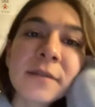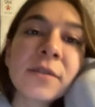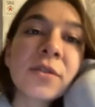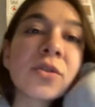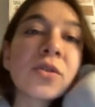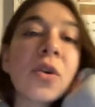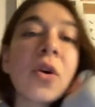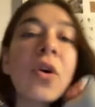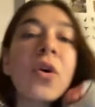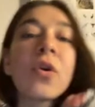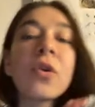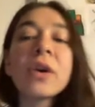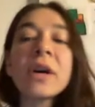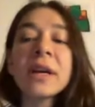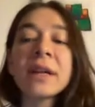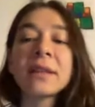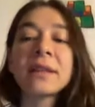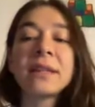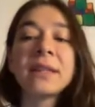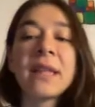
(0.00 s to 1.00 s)

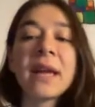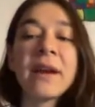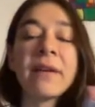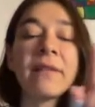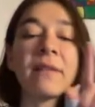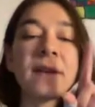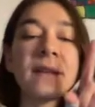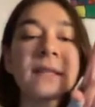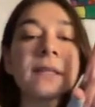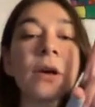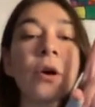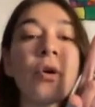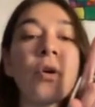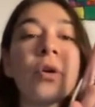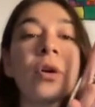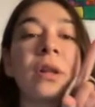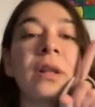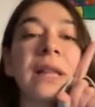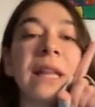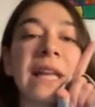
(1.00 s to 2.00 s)
So there is
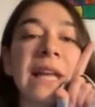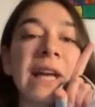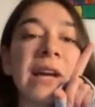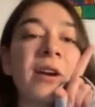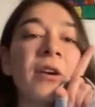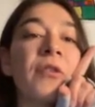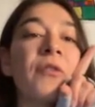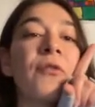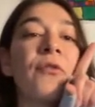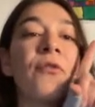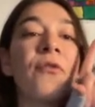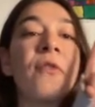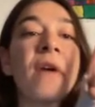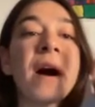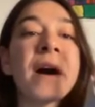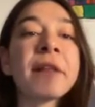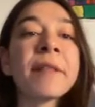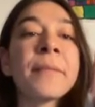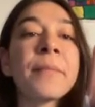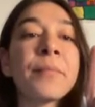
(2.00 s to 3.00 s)
only
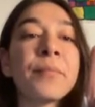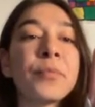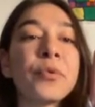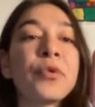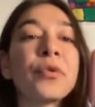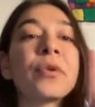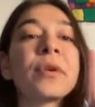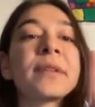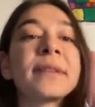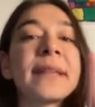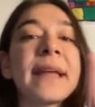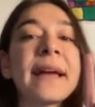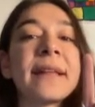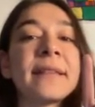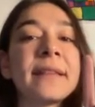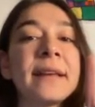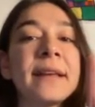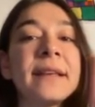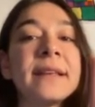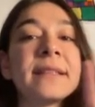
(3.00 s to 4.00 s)
one book
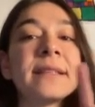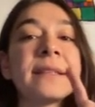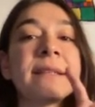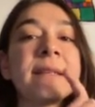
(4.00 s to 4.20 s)
that